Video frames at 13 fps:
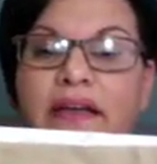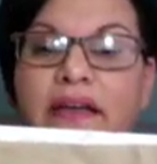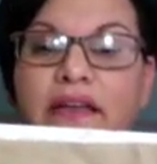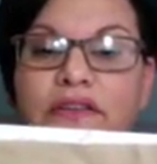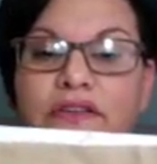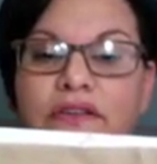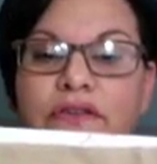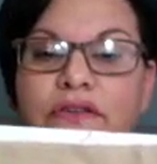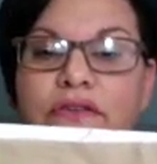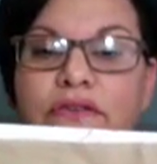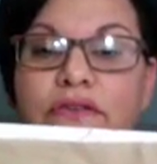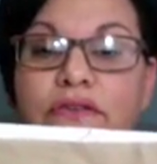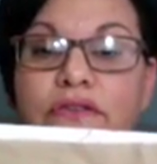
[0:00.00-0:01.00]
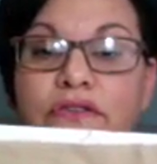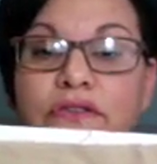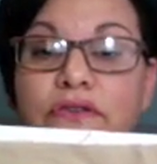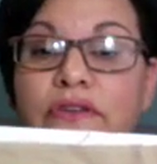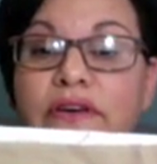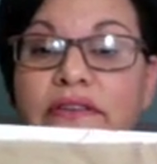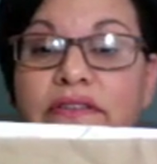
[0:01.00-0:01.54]
in
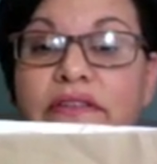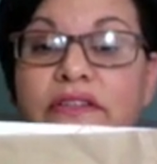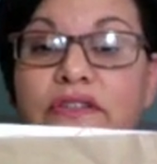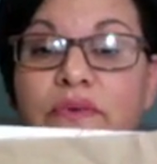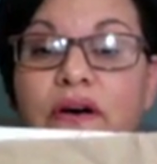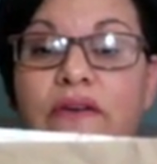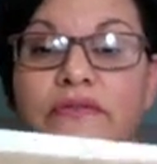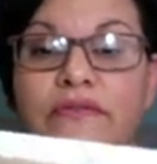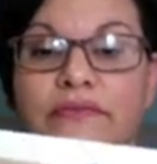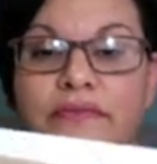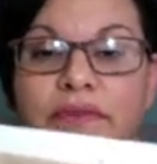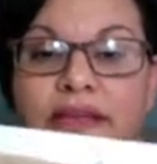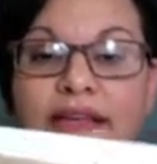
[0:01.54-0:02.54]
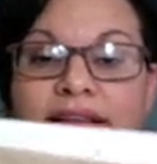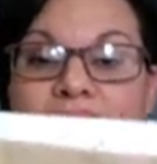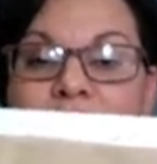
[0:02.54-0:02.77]
2012. It is